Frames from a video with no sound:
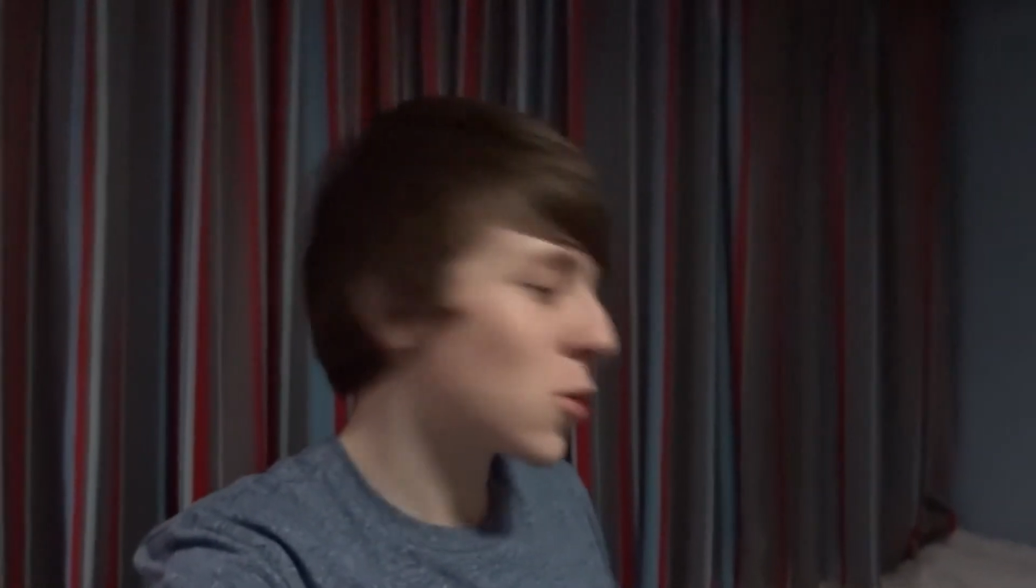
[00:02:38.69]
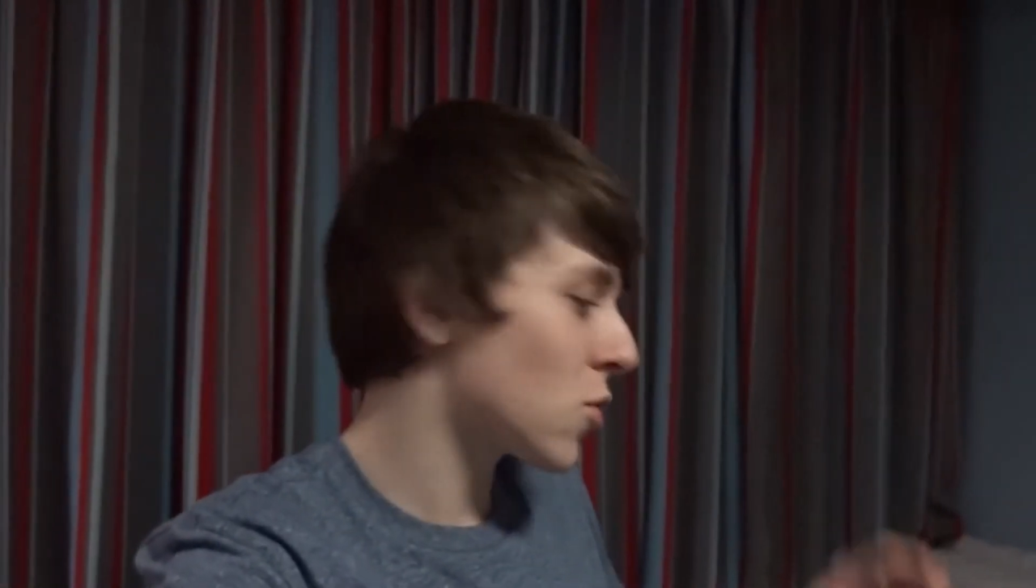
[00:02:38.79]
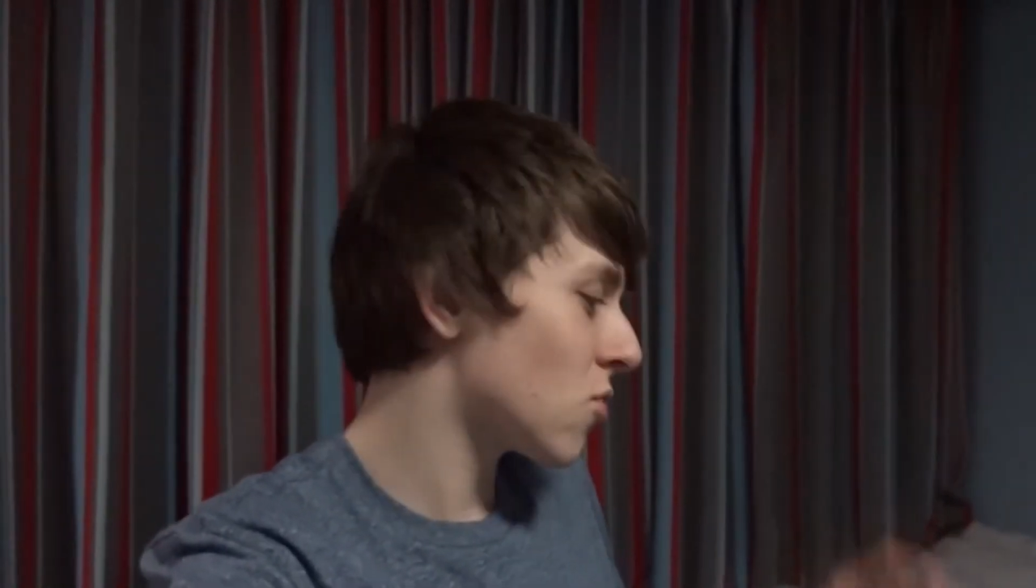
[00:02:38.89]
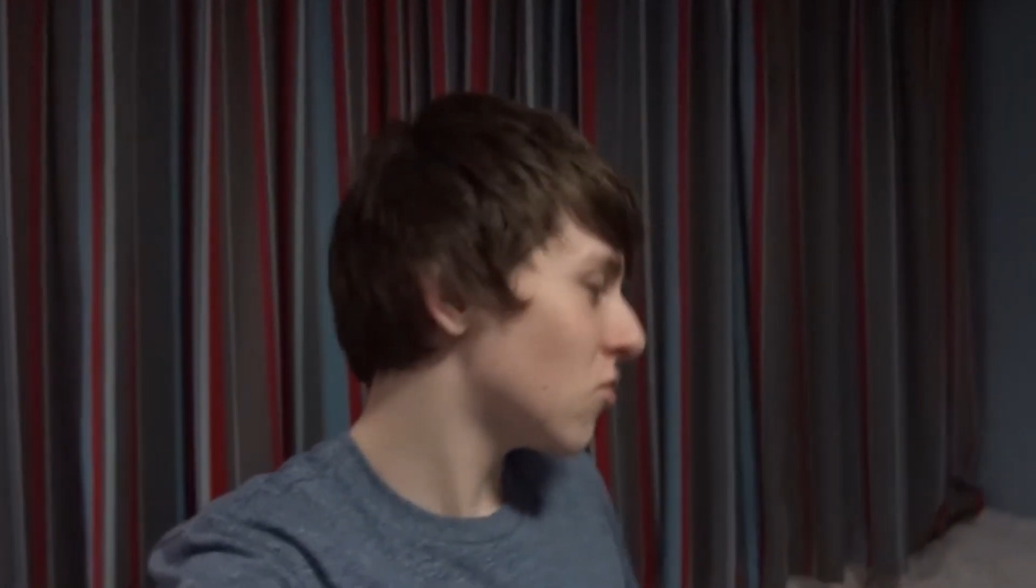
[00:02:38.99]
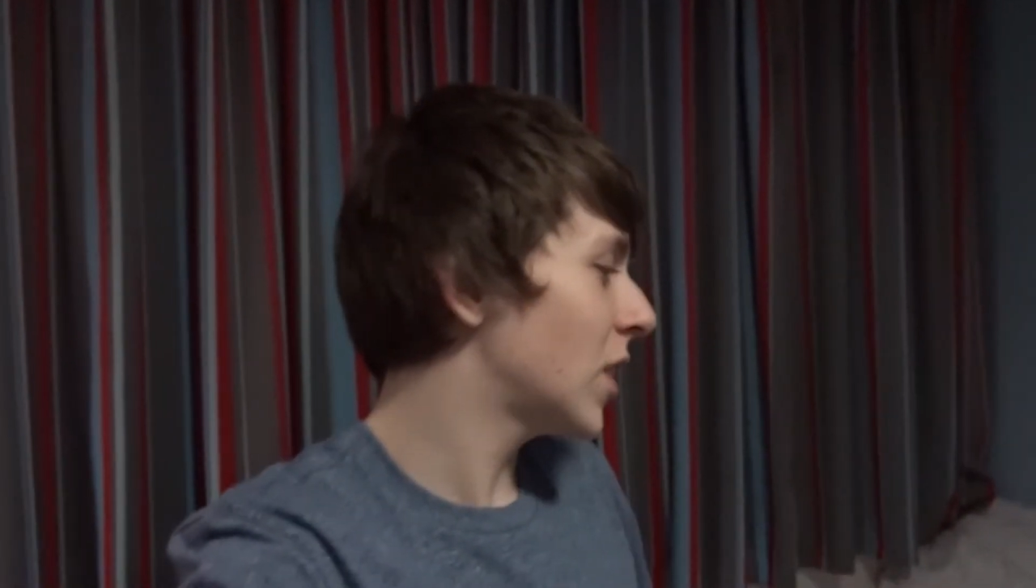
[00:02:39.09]
which
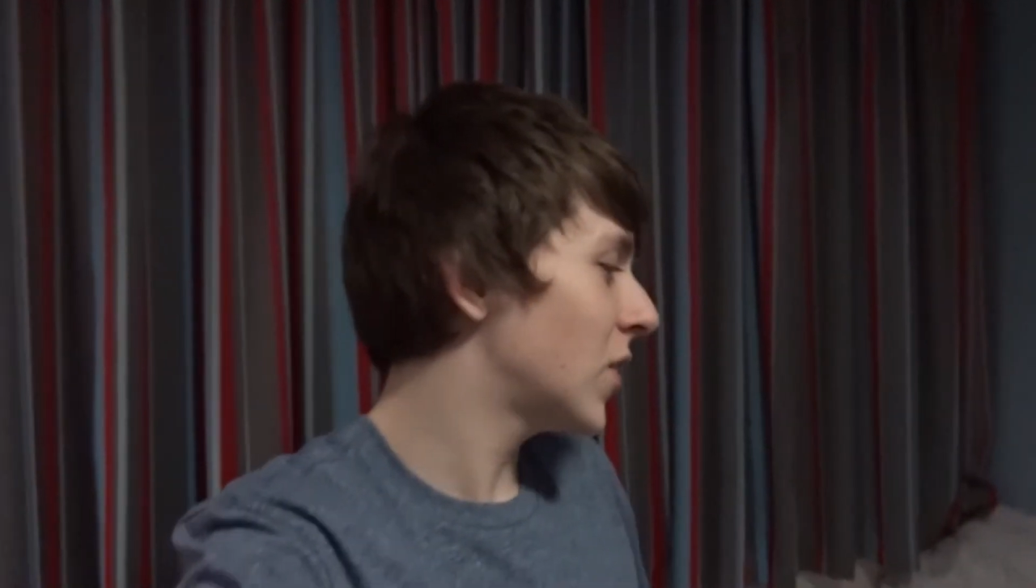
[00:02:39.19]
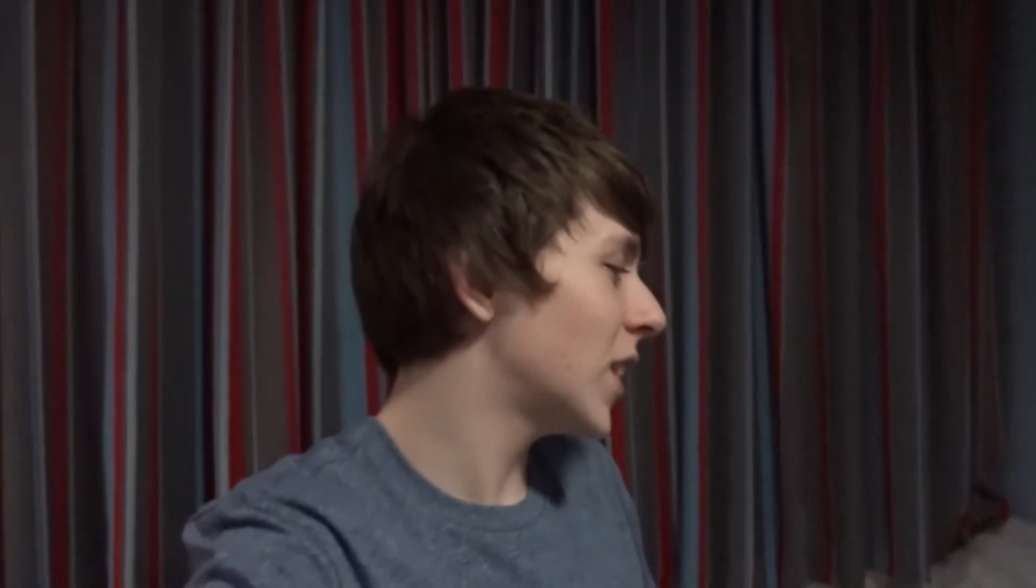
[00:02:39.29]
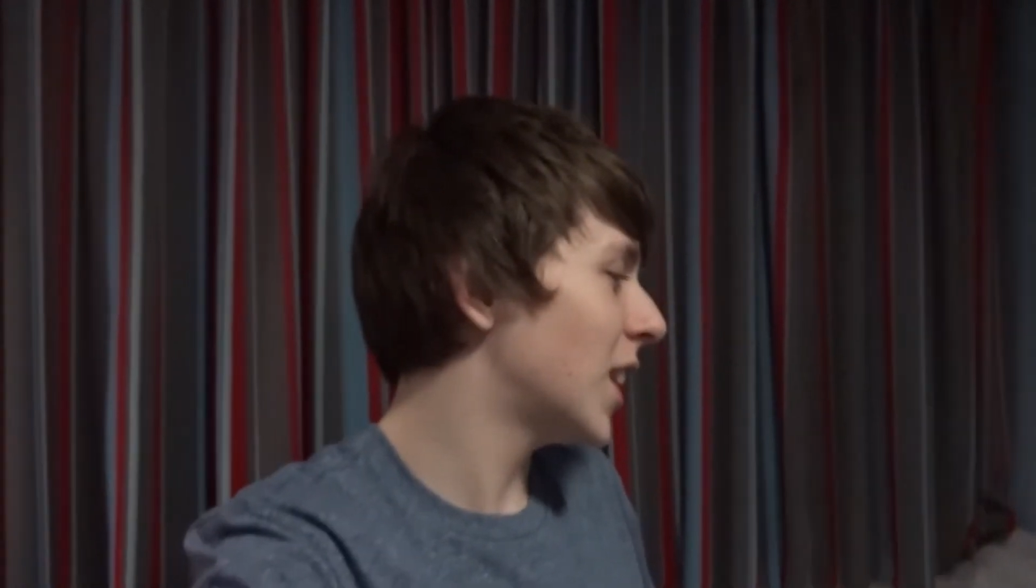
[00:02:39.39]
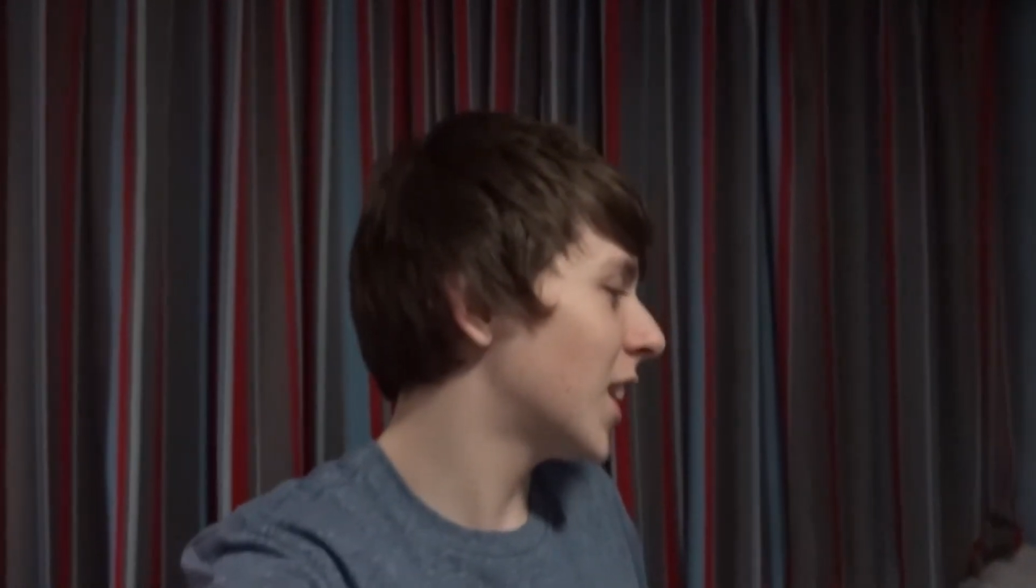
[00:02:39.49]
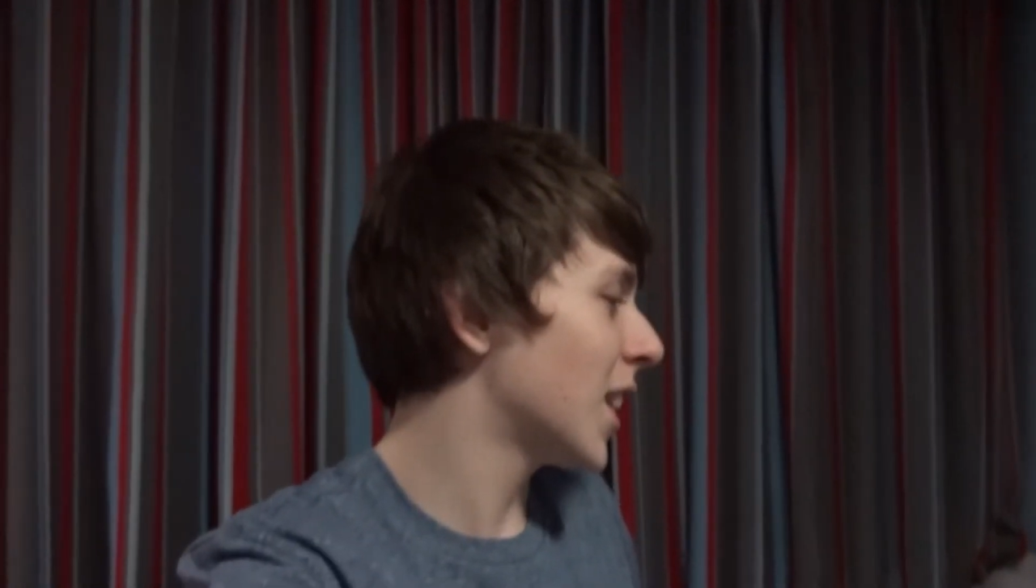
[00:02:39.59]
was really,
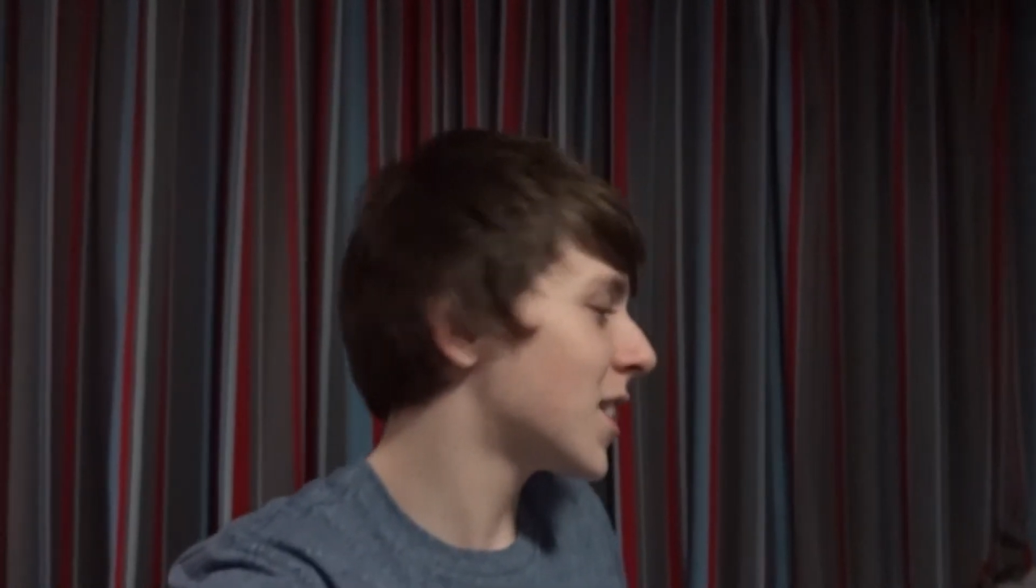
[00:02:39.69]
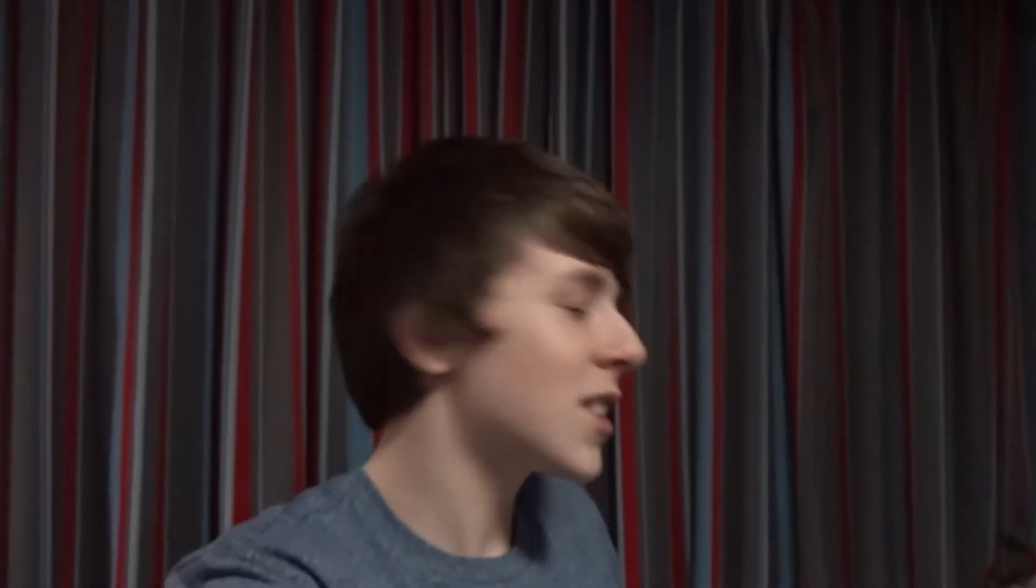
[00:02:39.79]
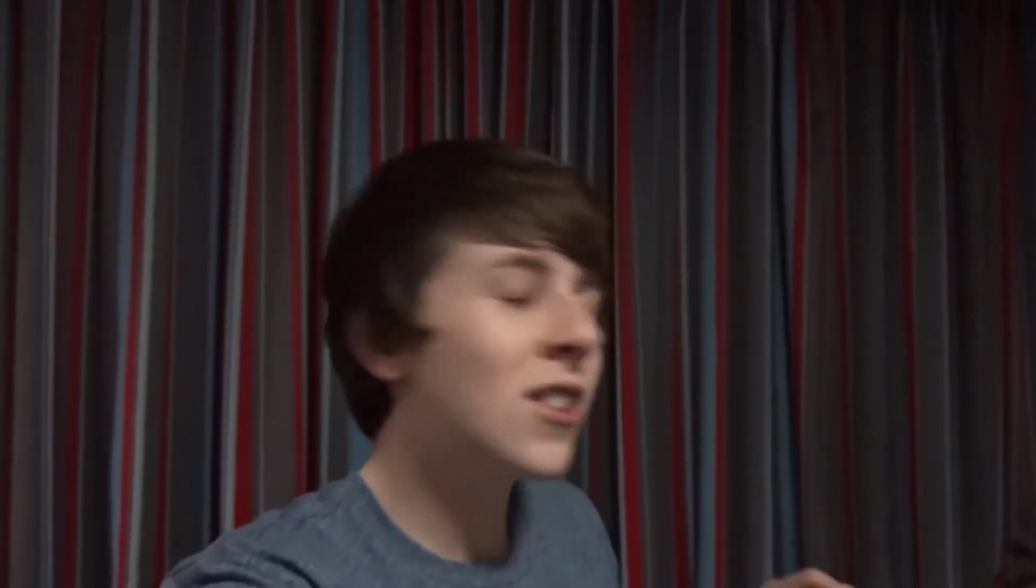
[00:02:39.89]
really nice.